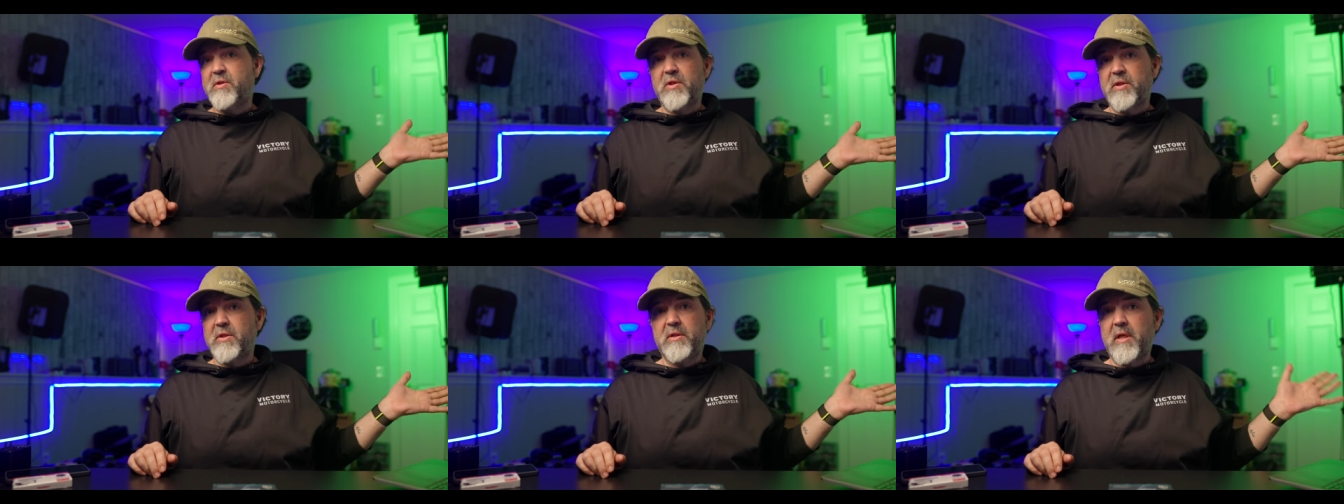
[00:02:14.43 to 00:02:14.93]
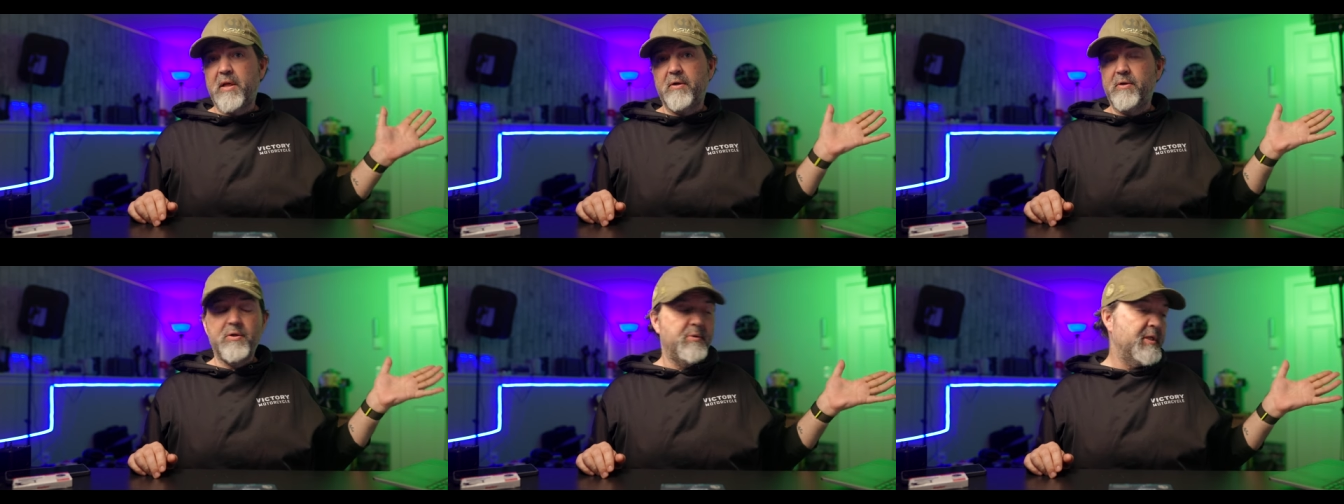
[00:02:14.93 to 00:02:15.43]
just
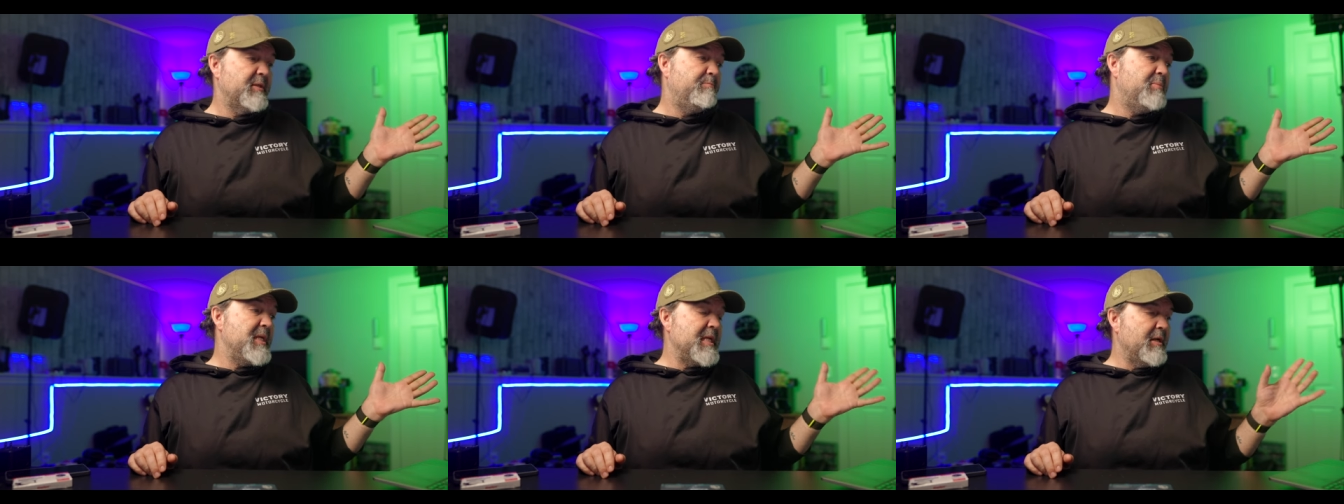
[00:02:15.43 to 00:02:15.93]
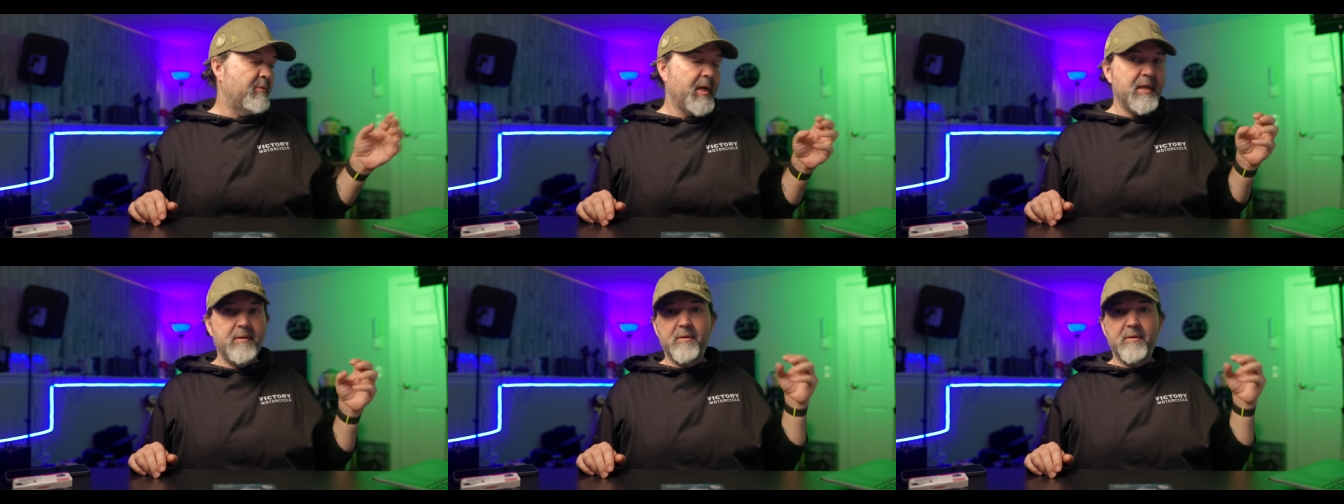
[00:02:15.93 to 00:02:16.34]
standard USB, right?